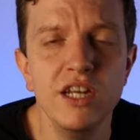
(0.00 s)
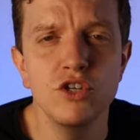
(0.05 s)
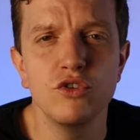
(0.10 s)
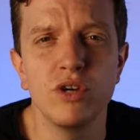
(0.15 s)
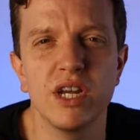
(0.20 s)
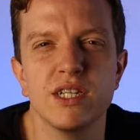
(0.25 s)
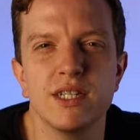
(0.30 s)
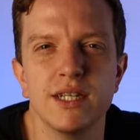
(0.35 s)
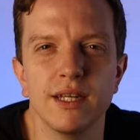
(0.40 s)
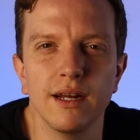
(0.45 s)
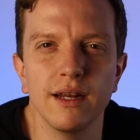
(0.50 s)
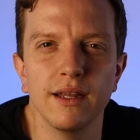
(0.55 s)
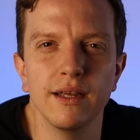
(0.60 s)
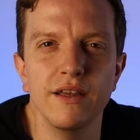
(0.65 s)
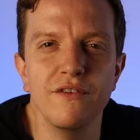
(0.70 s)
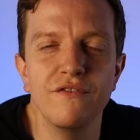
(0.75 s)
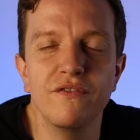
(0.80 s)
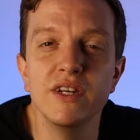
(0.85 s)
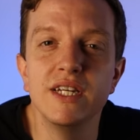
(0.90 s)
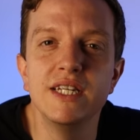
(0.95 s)

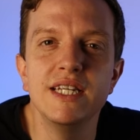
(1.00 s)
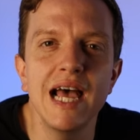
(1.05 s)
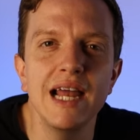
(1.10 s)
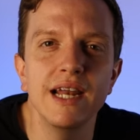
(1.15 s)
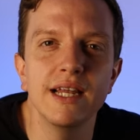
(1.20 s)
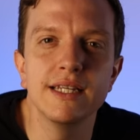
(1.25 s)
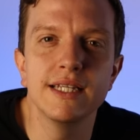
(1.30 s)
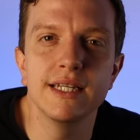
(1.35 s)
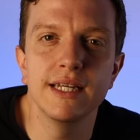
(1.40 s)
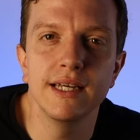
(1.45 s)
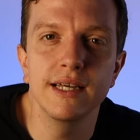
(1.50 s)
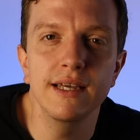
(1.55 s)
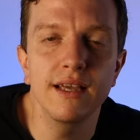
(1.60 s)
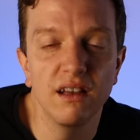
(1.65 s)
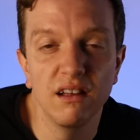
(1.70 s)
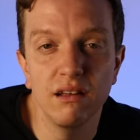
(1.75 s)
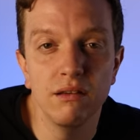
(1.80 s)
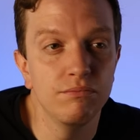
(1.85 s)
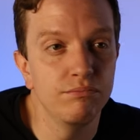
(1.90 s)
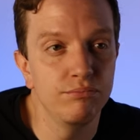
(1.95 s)
Interestingly, Fidelity,
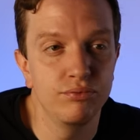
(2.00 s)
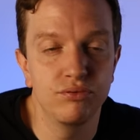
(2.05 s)
a